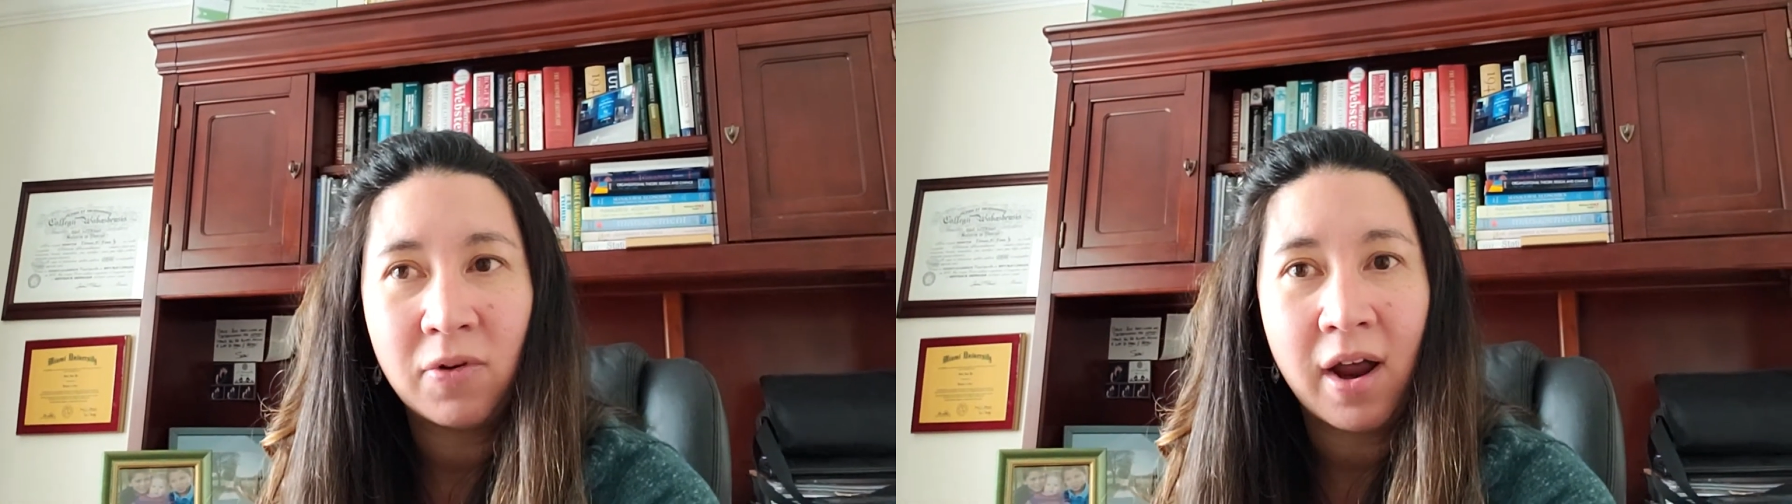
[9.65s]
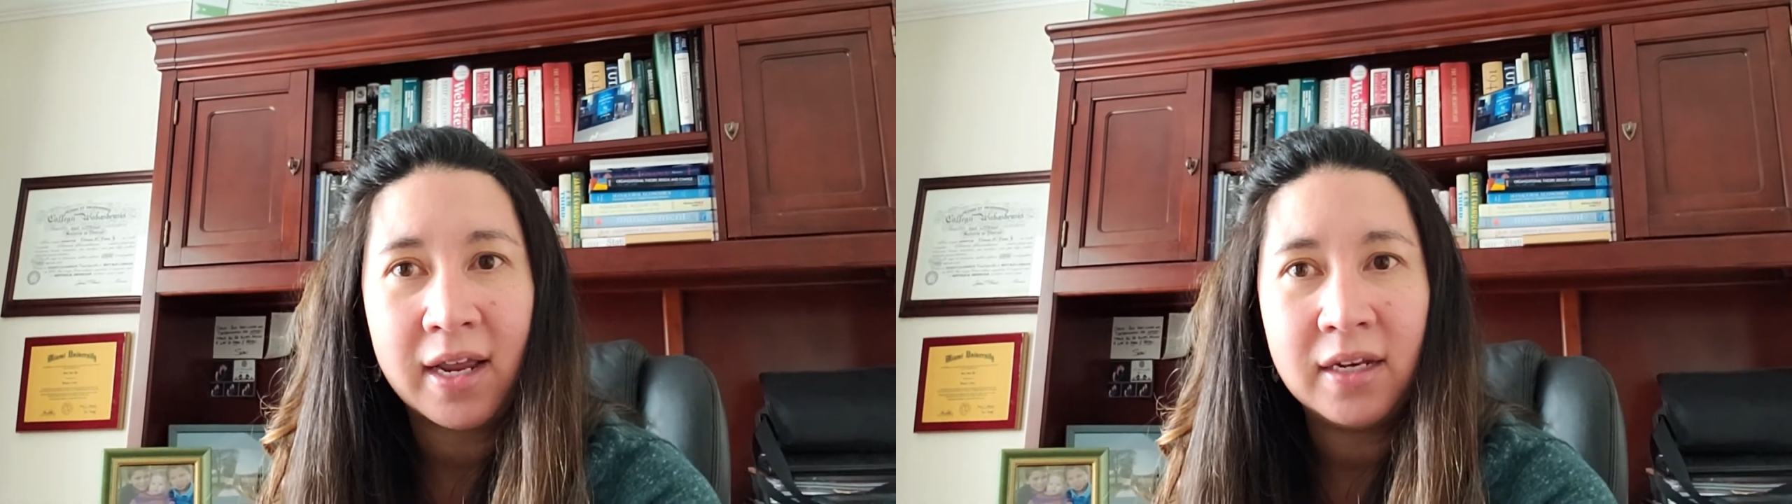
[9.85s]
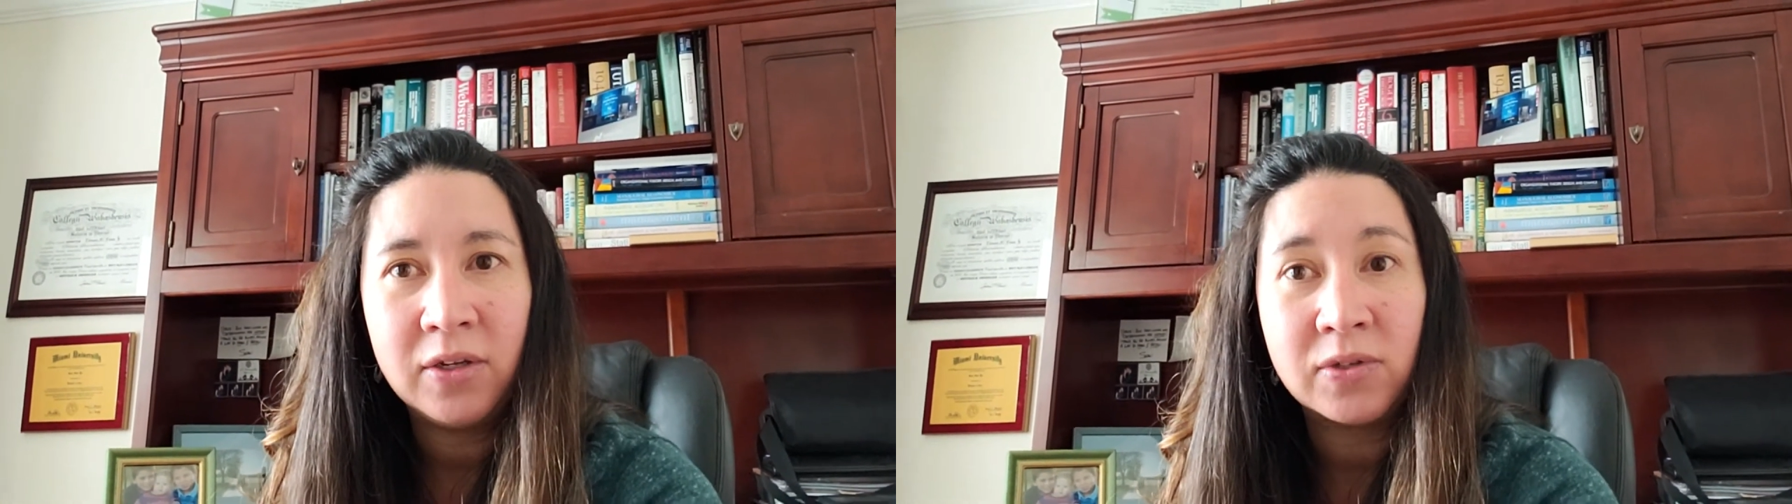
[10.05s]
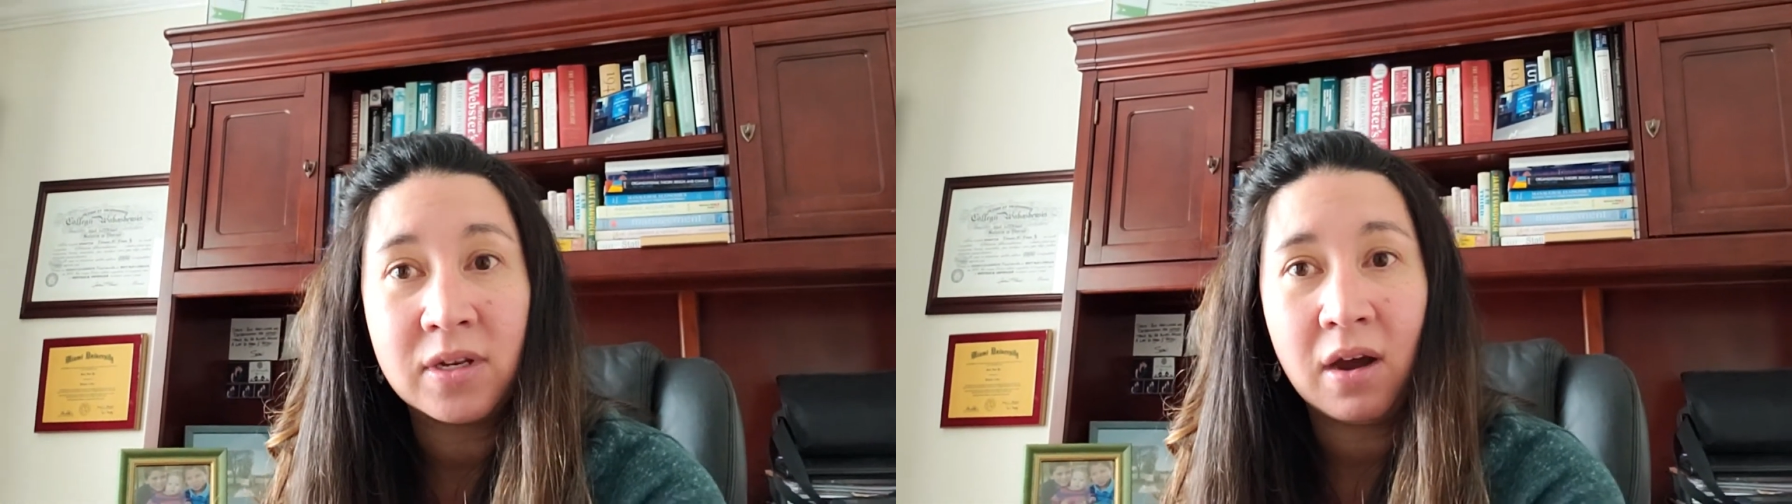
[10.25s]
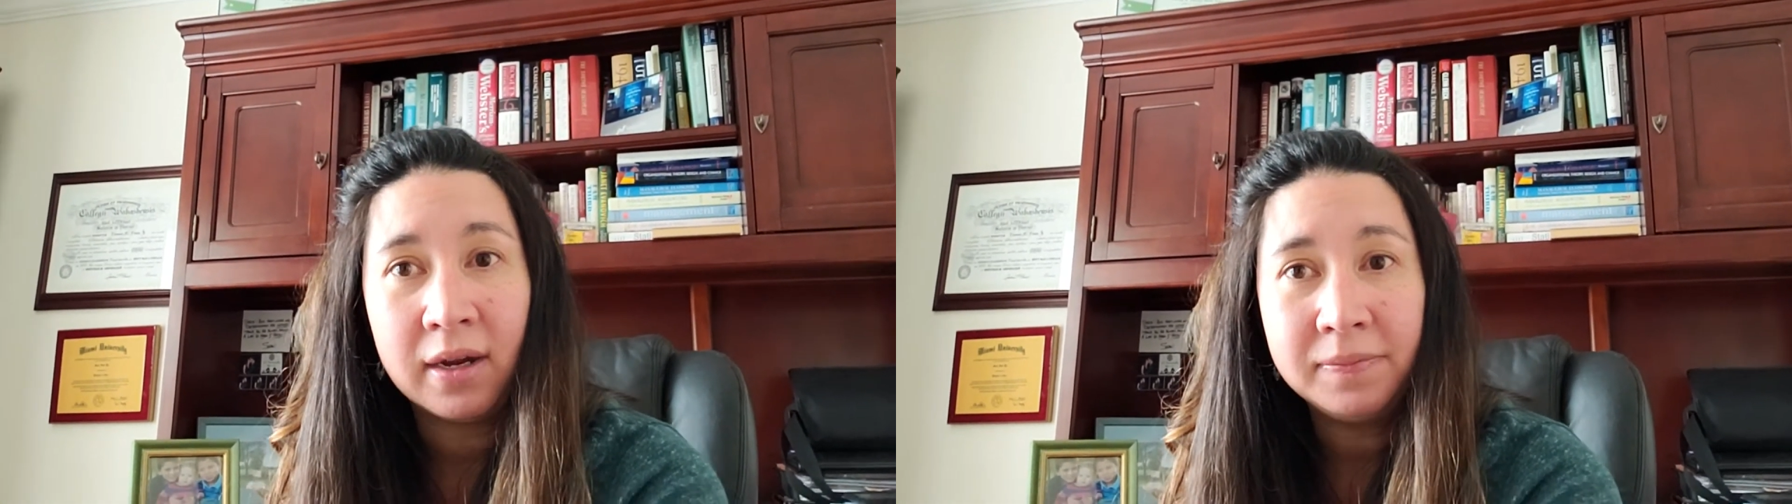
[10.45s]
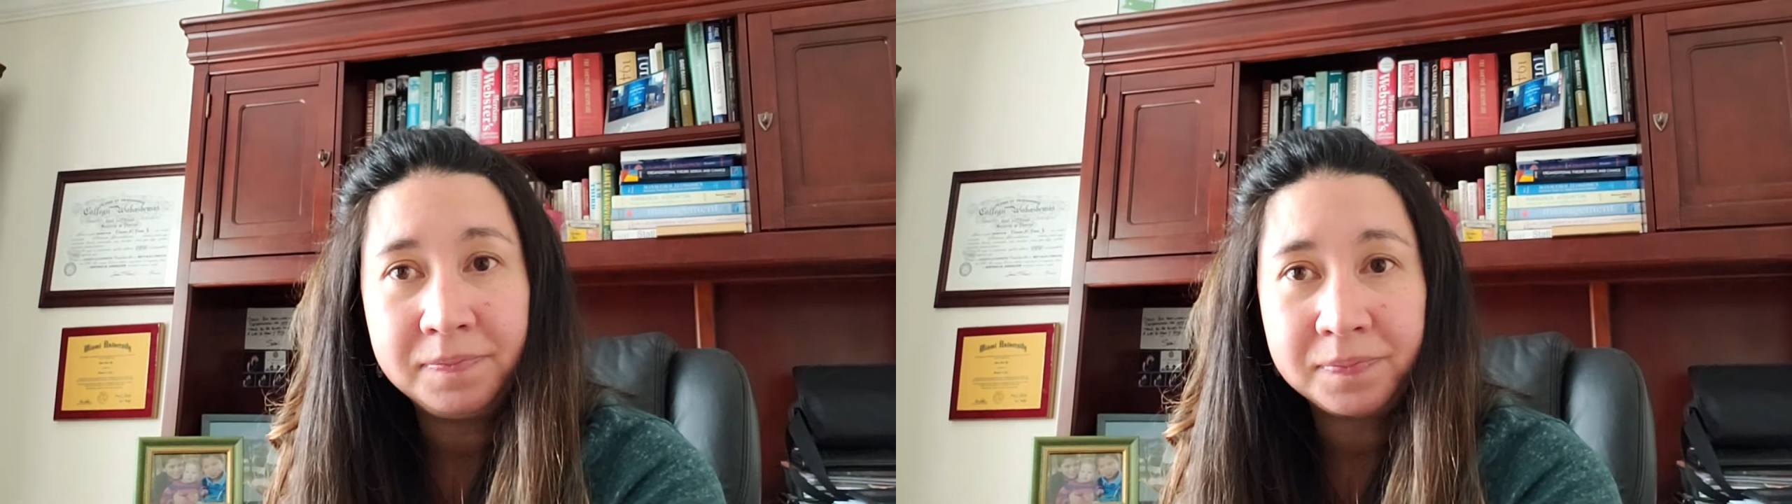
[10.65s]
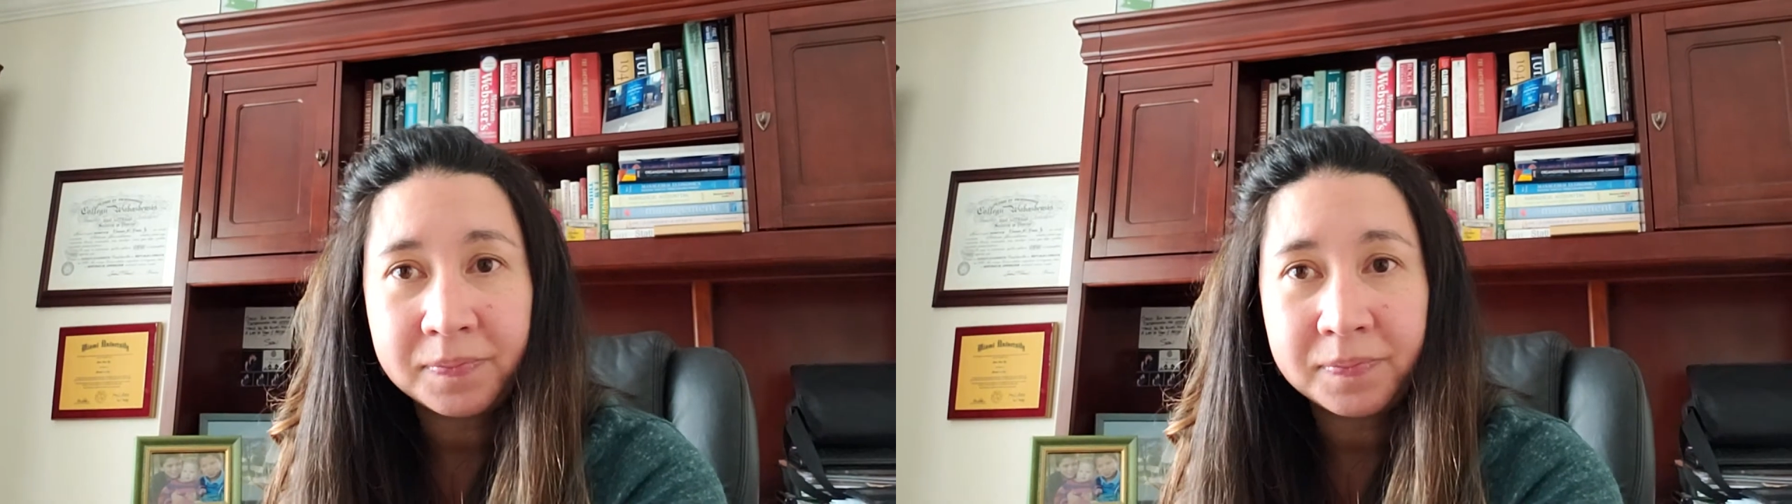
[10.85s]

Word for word: Ryan who's 9,